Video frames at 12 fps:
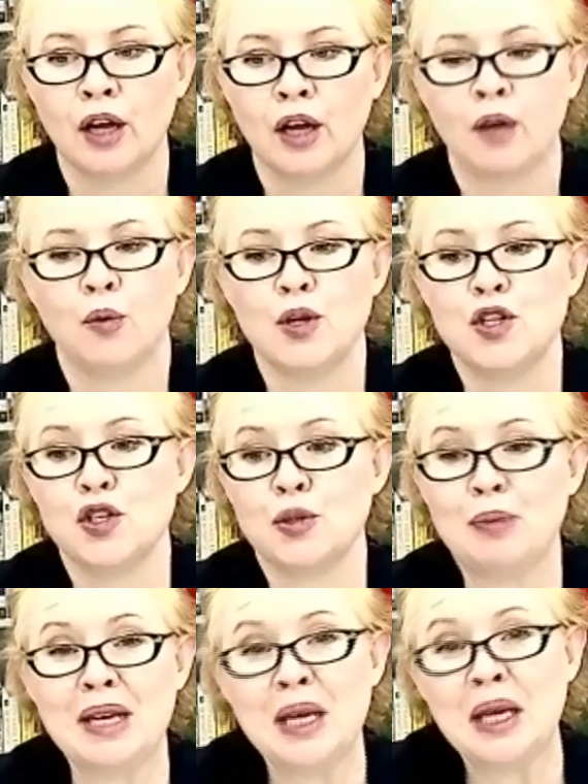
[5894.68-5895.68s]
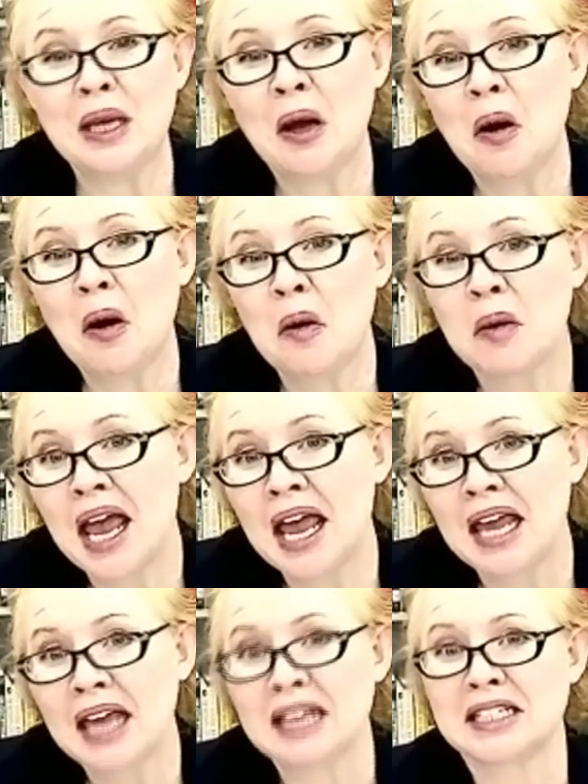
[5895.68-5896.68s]
would you be okay
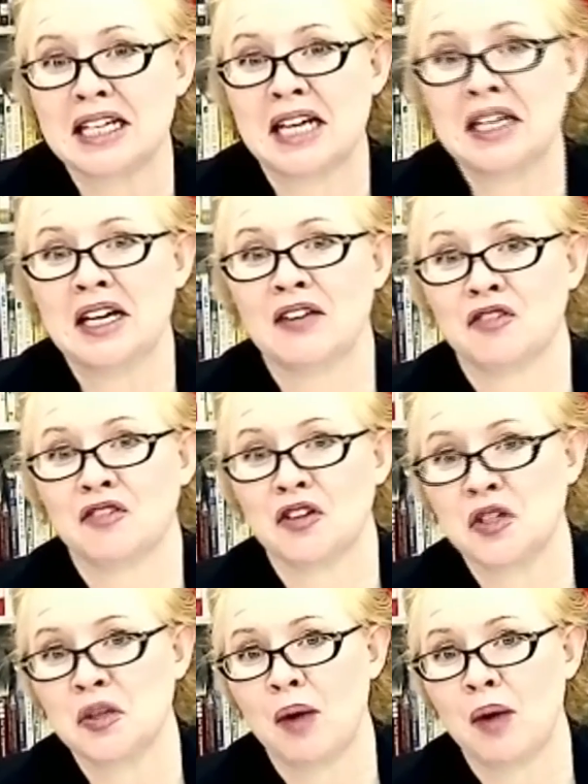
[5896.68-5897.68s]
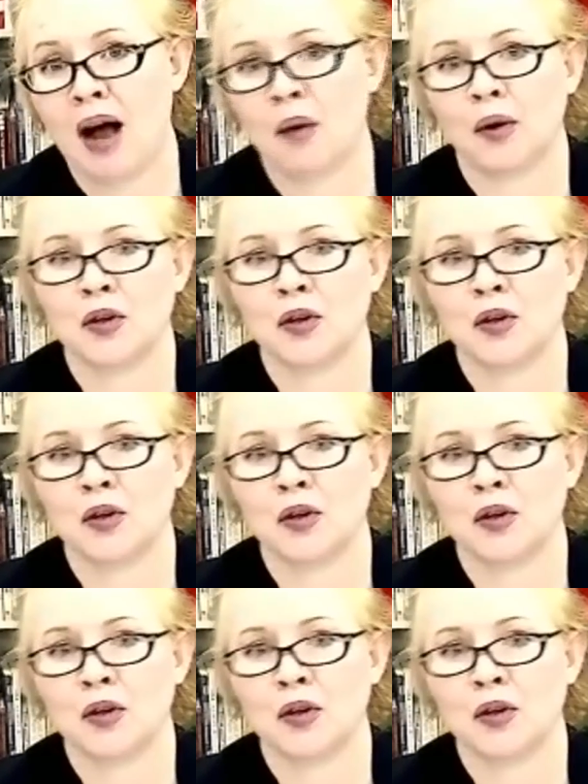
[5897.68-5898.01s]
extending it for 2 hours,